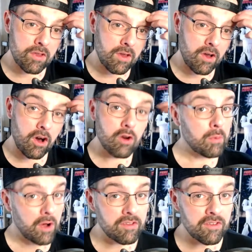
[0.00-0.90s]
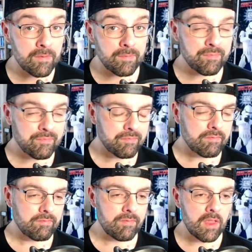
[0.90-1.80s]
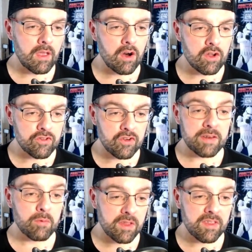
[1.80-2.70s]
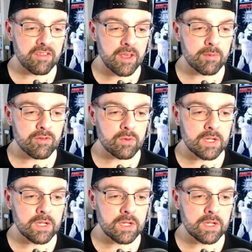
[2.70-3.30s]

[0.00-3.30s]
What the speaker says: Autobots on screen, were in this episode.